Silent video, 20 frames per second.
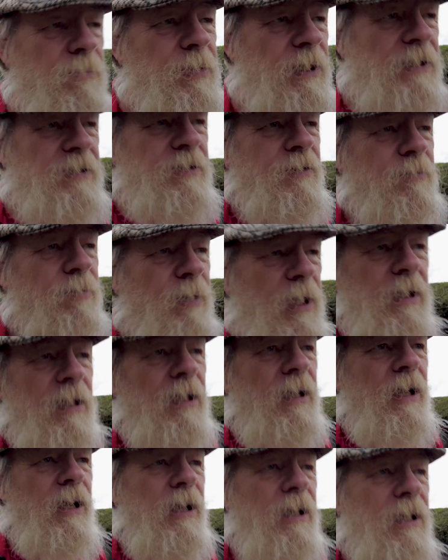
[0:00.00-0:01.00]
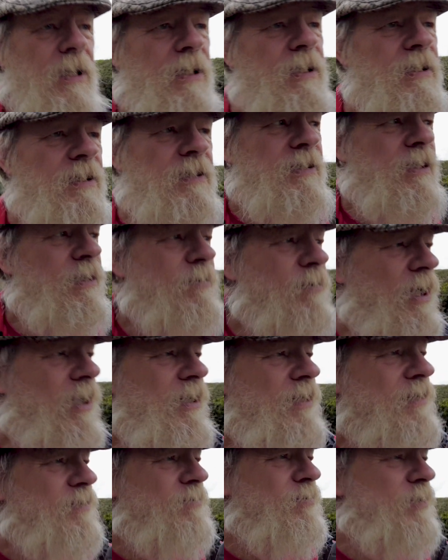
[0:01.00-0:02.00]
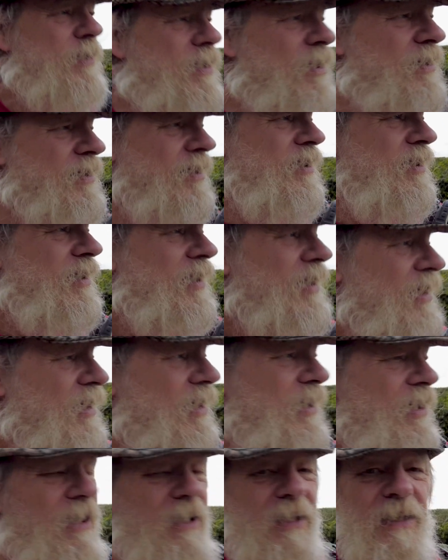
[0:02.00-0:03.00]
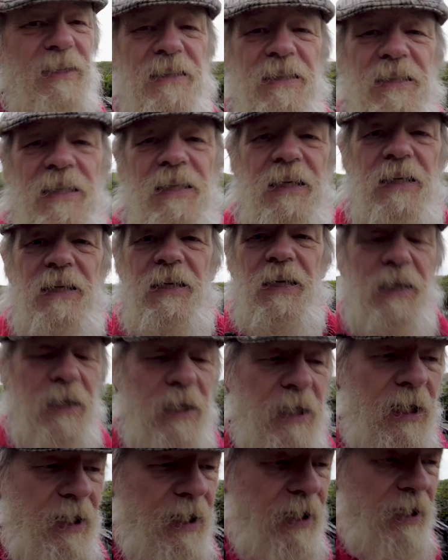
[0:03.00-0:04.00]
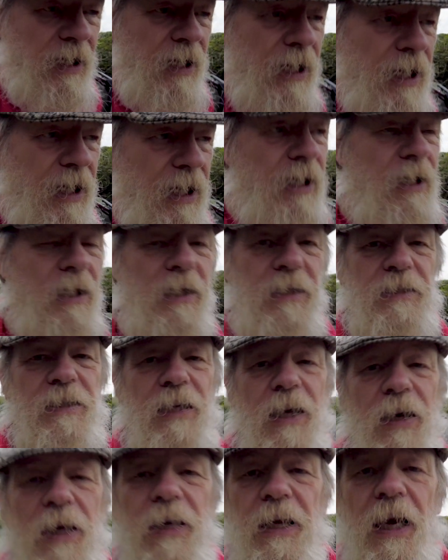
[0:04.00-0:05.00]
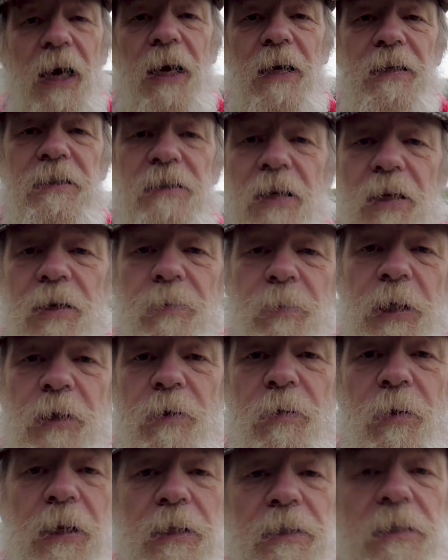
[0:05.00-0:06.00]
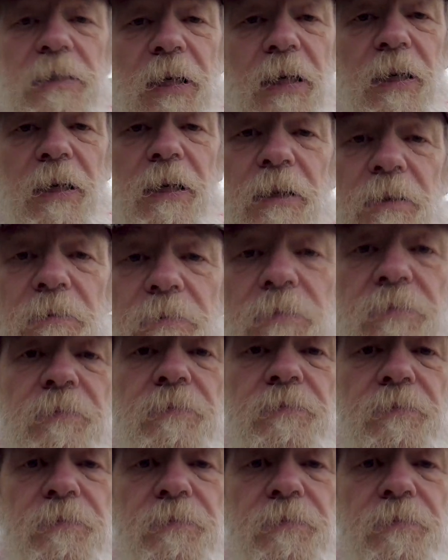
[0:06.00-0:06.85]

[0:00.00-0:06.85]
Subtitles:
Bassenthwaite Lake, and see what else we can see. So yeah, it's going to be quite a